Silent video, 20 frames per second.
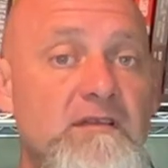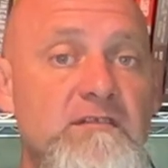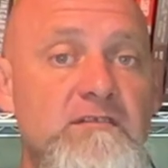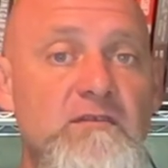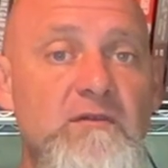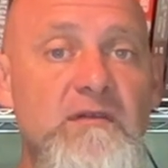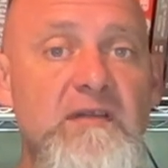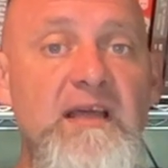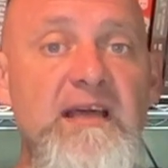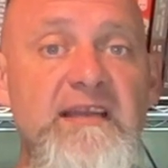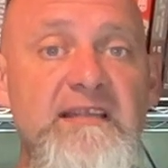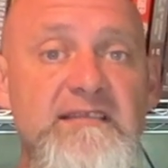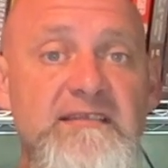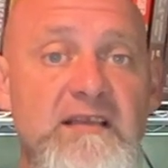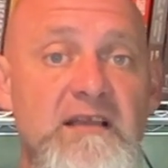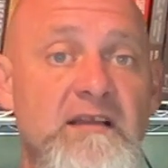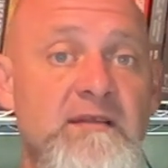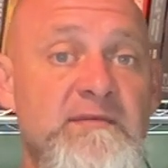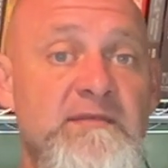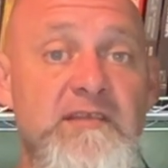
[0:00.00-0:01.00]
So a lot of
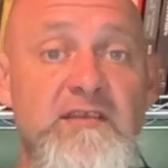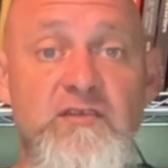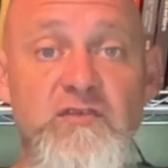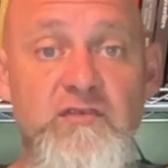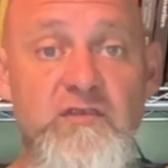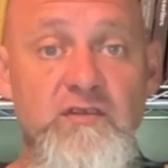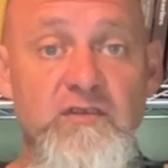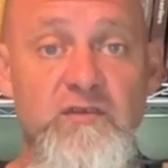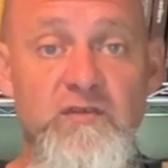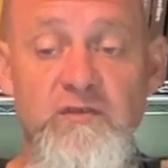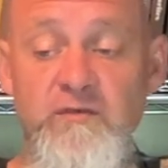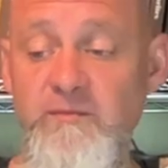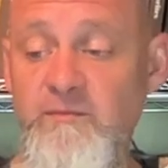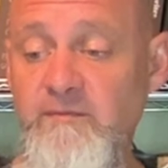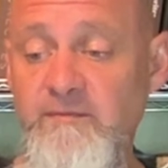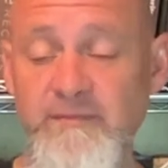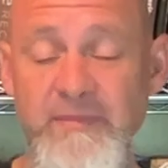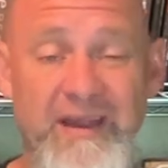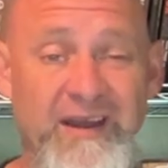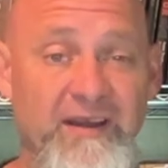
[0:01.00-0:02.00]
times they used to use
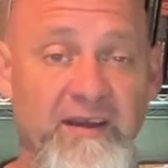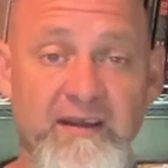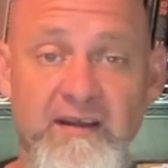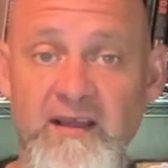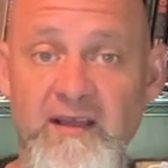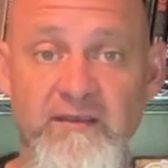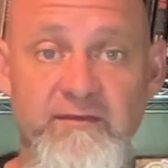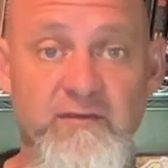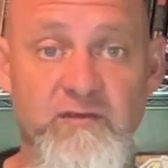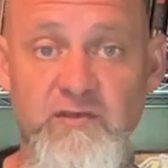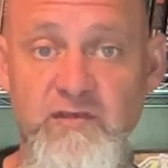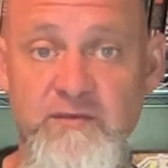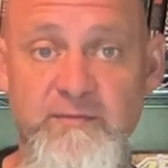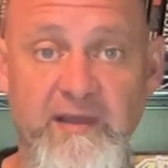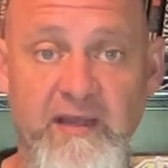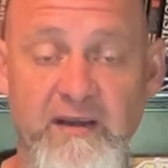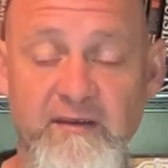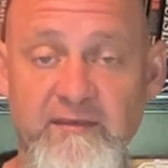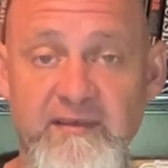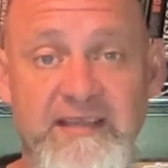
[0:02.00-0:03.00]
paring knives for just
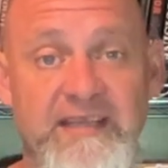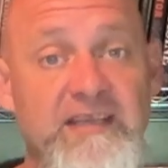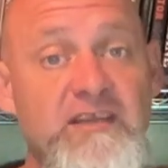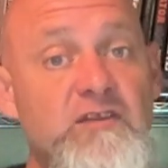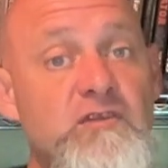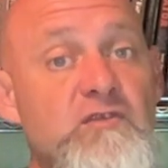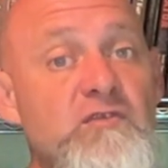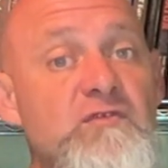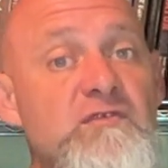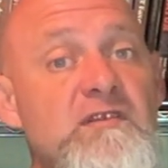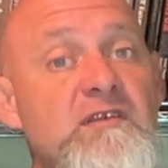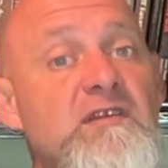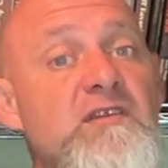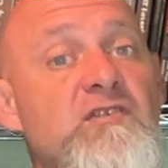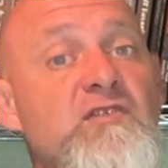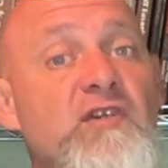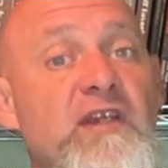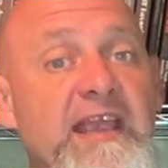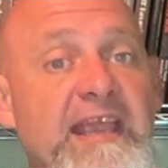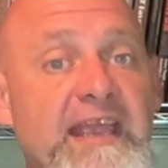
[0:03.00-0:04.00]
about everything. You use it in
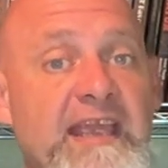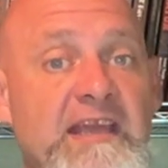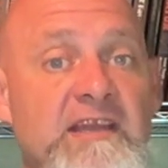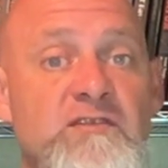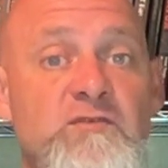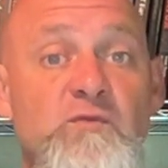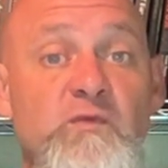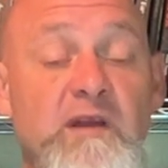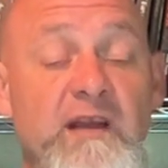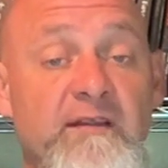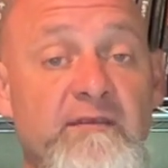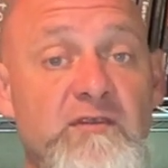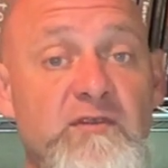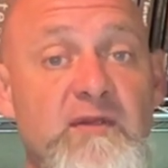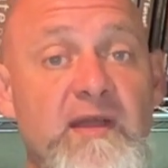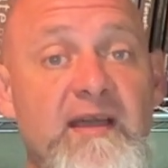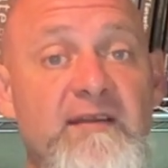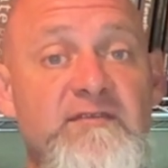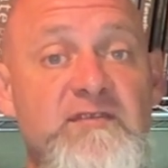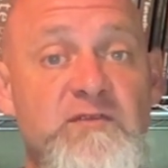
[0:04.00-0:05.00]
your hands whenever you
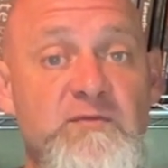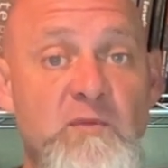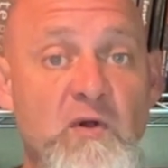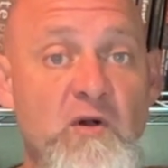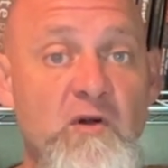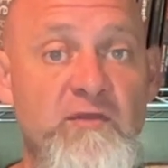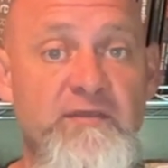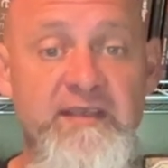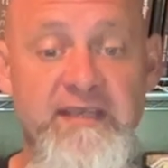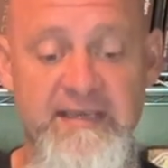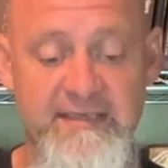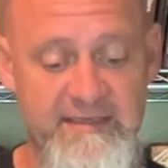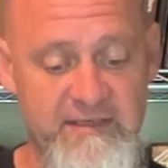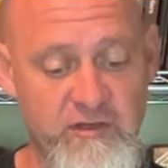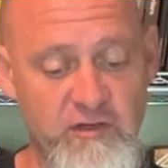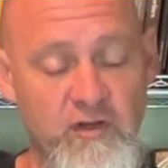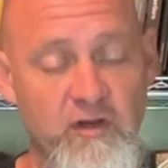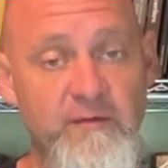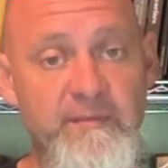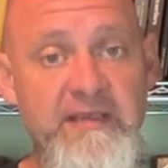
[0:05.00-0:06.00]
have small things that
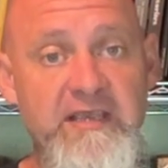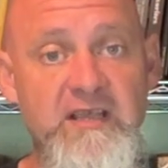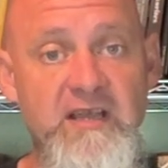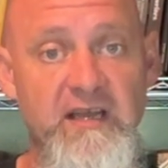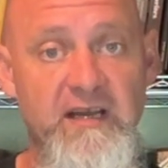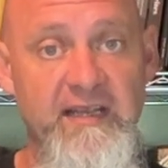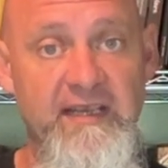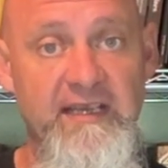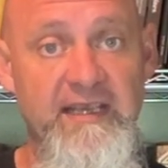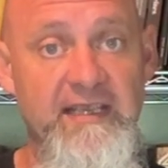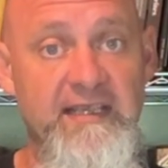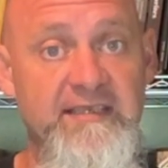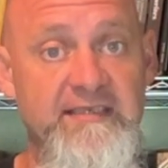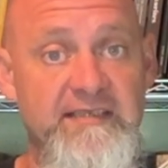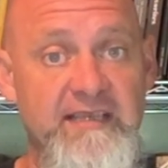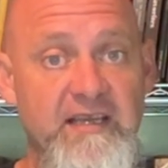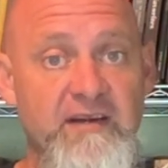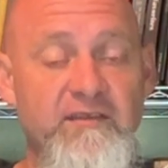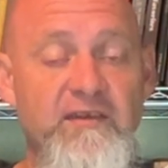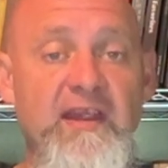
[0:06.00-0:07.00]
you're going to be cutting
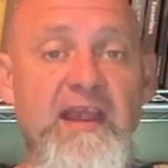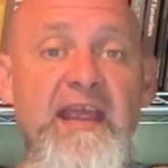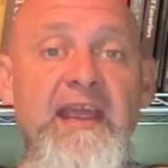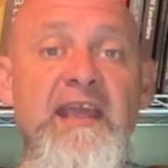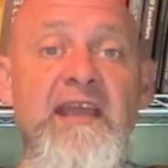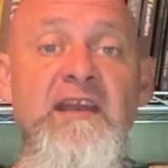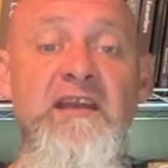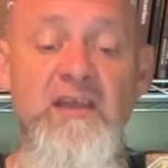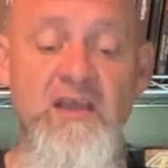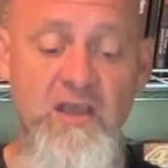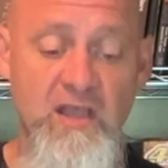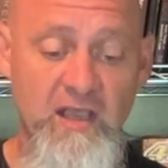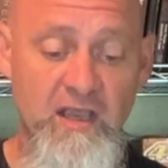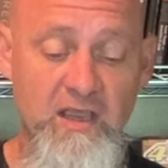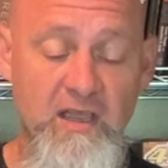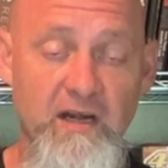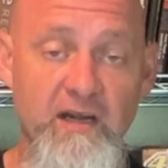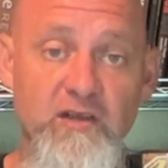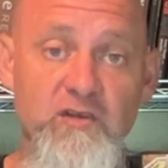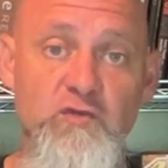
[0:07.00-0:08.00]
inside of your hand,
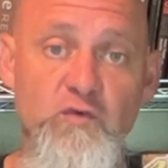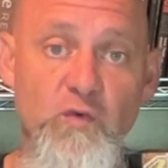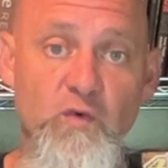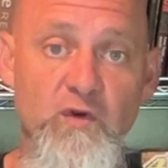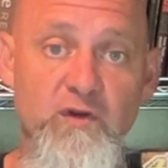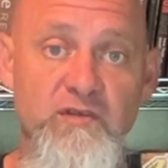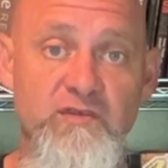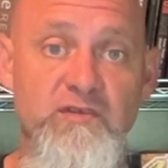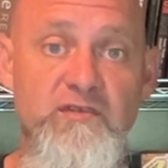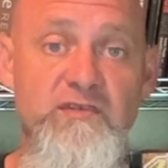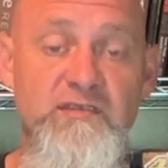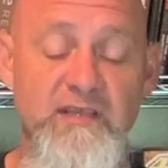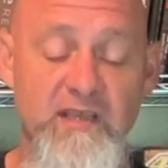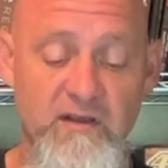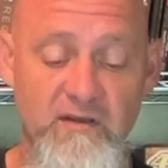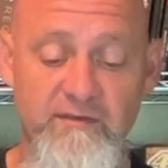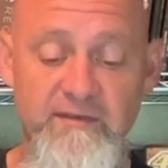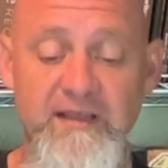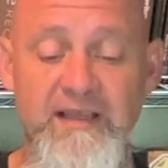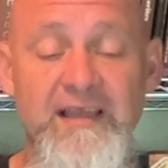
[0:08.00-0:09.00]
cutting towards
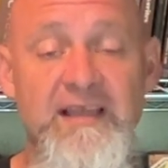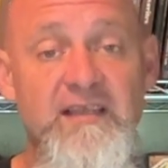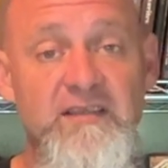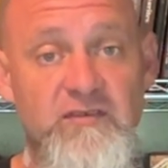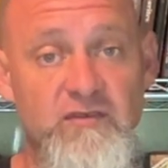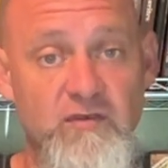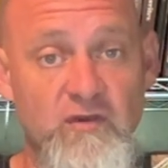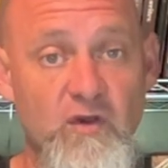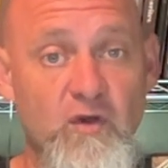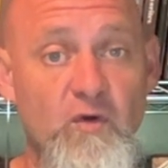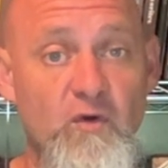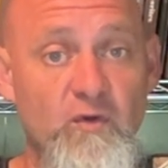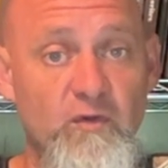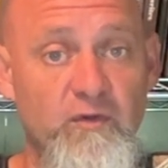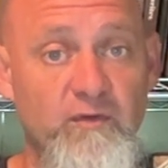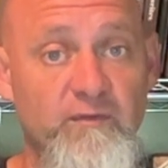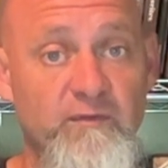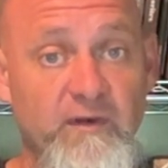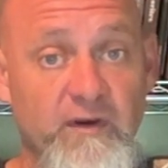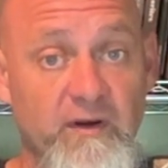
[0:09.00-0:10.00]
yourself. So you
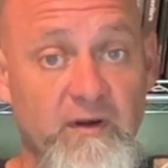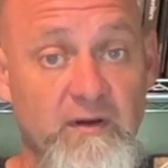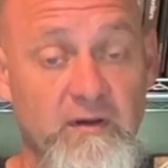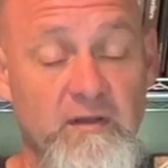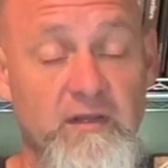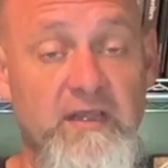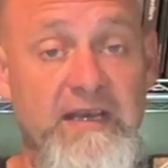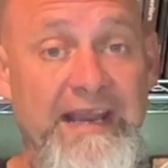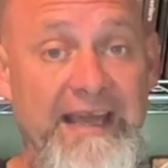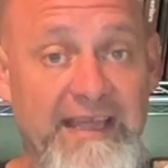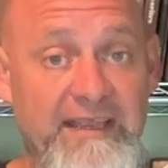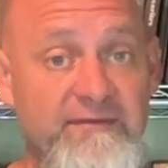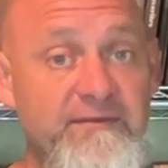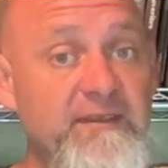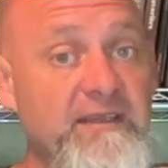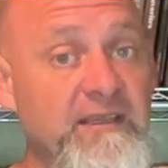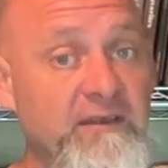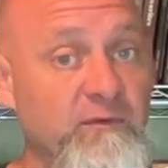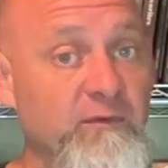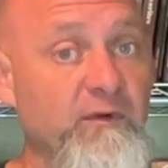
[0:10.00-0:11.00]
hold the knife
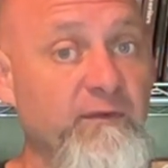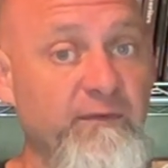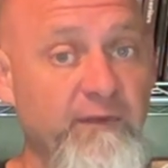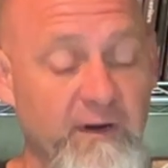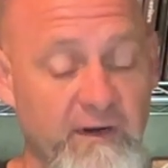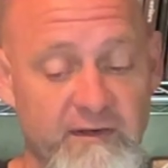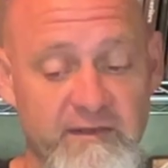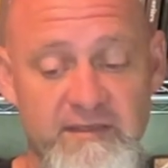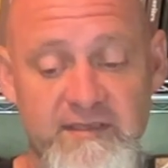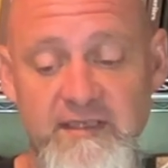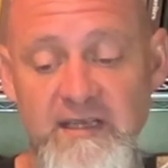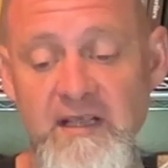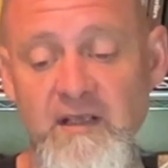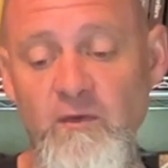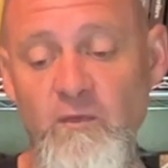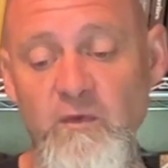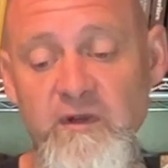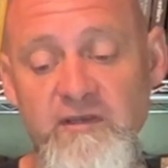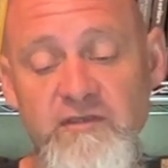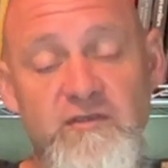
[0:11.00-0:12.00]
in reverse,
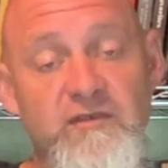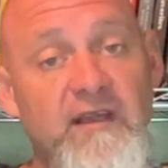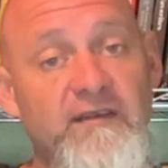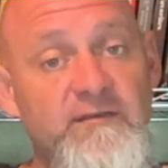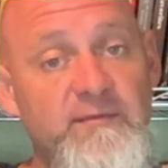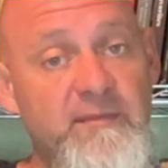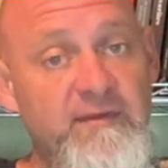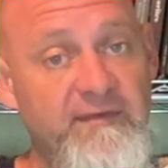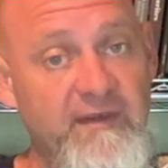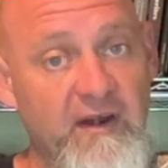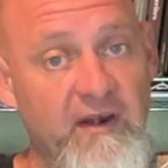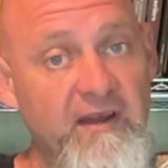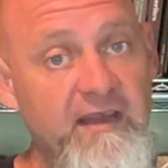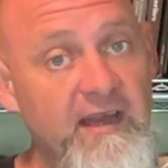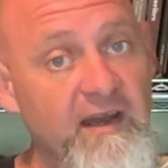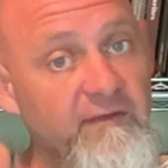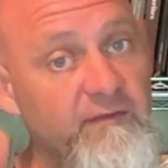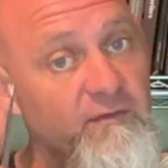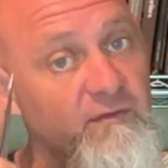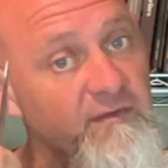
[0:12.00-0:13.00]
which you have to be very
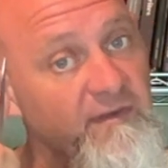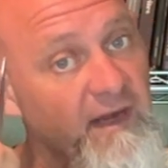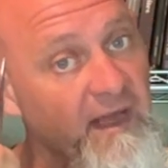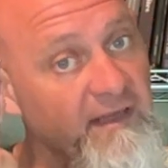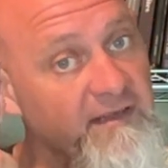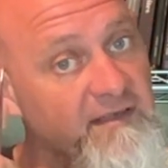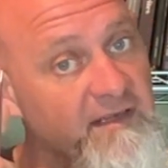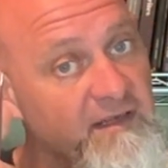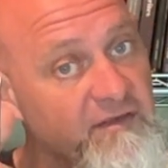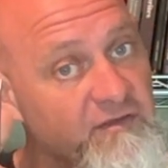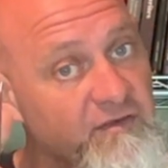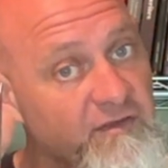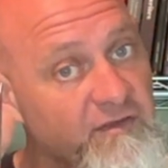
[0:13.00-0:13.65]
careful not to cut your